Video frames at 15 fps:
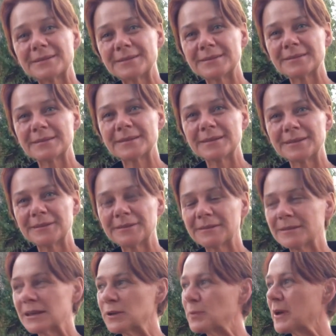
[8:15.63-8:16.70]
I
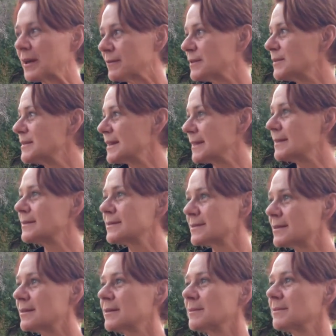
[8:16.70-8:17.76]
think we have to take
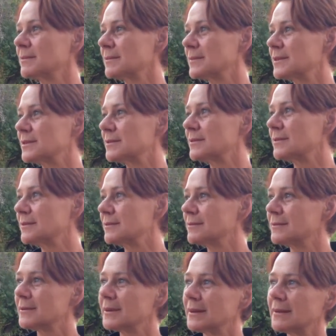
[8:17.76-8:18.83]
time to
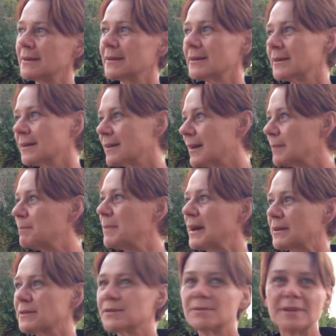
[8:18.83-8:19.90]
get
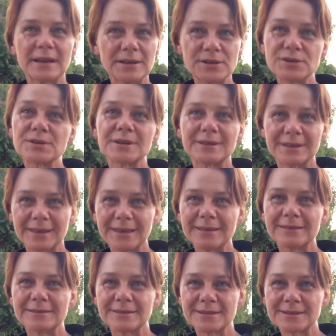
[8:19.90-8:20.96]
back to nature
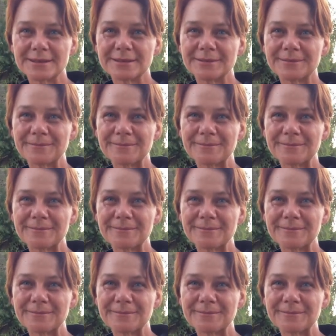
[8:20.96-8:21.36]
again. So.